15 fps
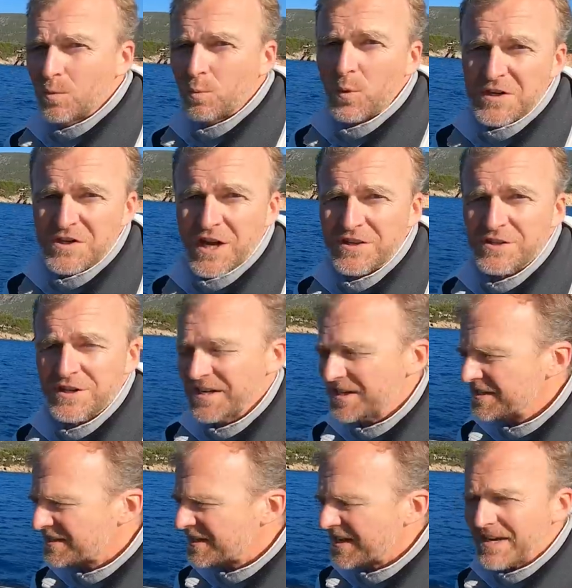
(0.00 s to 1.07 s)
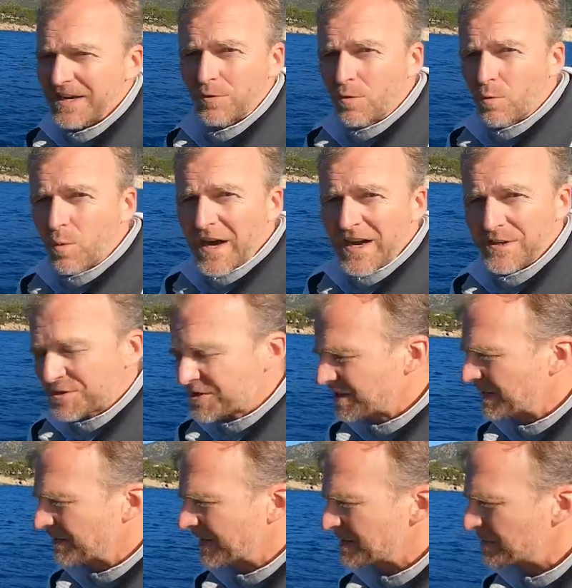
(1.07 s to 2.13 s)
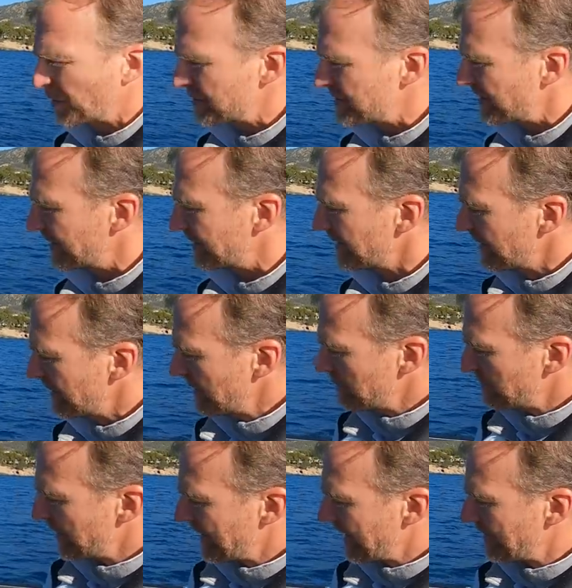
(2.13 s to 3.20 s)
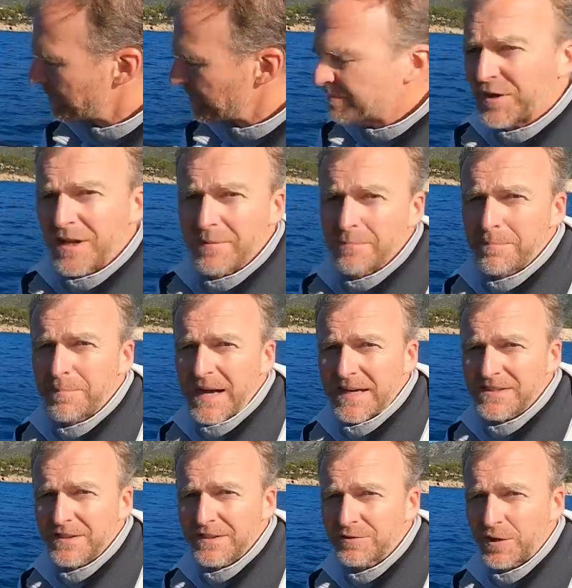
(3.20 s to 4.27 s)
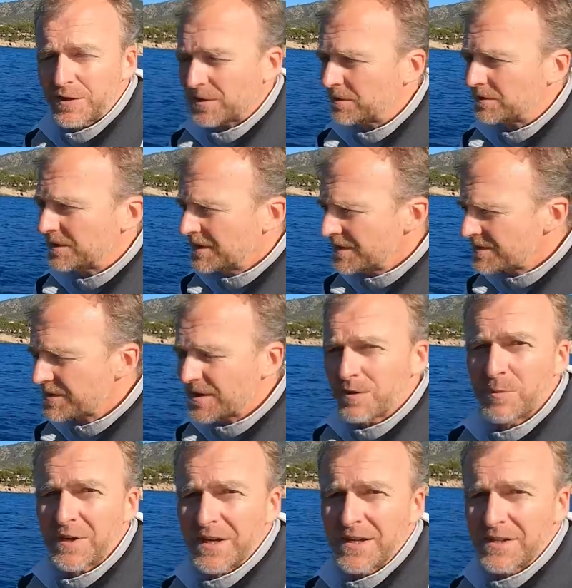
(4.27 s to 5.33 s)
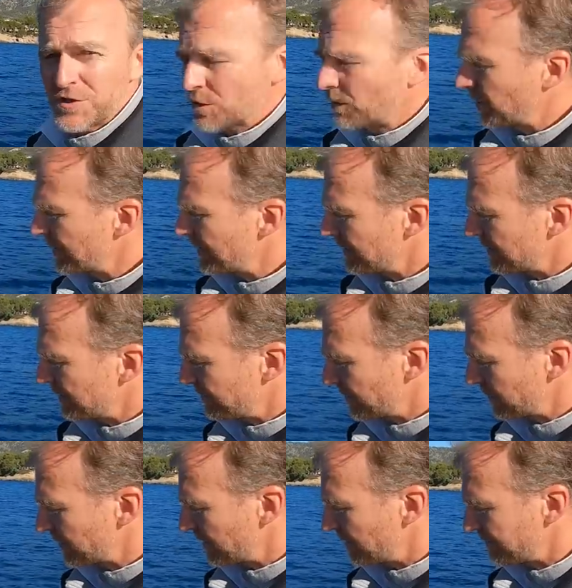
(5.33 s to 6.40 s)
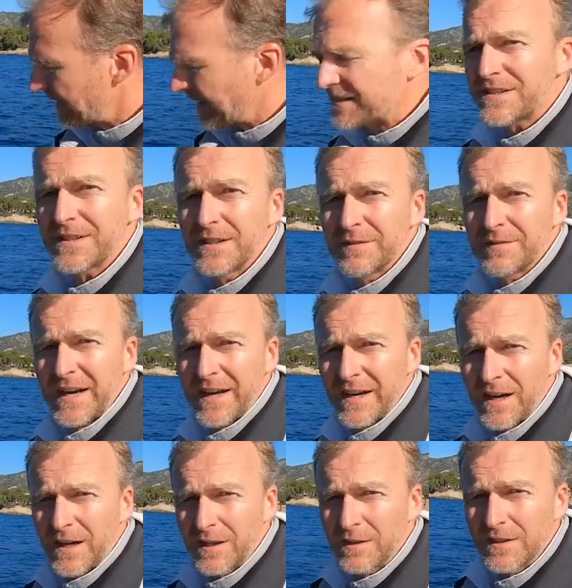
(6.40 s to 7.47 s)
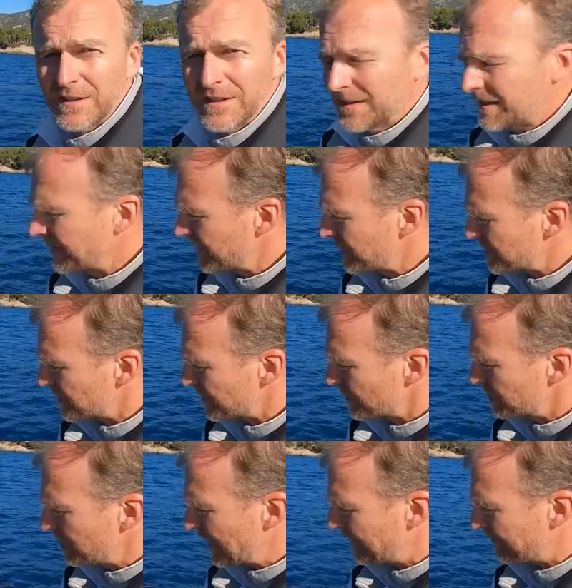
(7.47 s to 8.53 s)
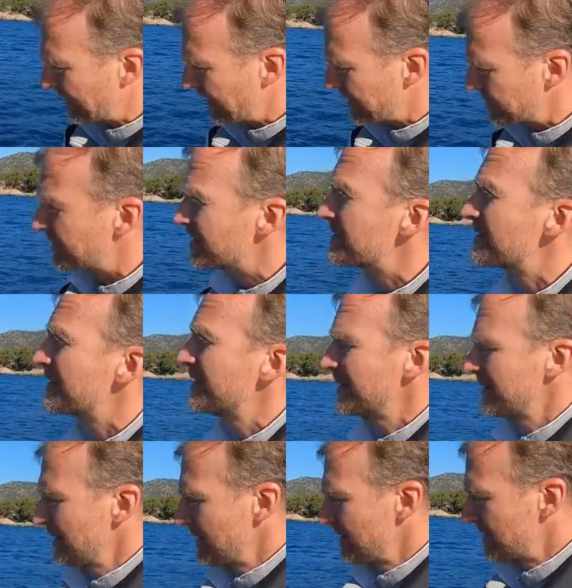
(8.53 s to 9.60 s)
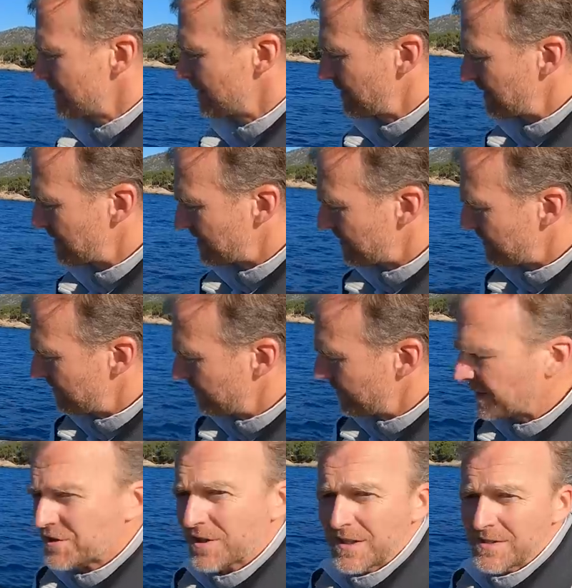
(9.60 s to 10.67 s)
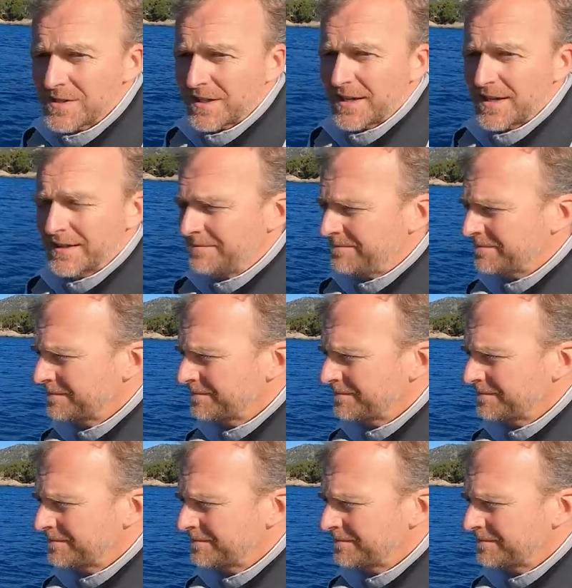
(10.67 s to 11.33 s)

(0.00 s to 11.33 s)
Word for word: which engine is gear or where your steering is pointing. But now we've put it back to the throttle so that we can enjoy the full effect of that hull and those two powerful engines. So let's nudge it into gear.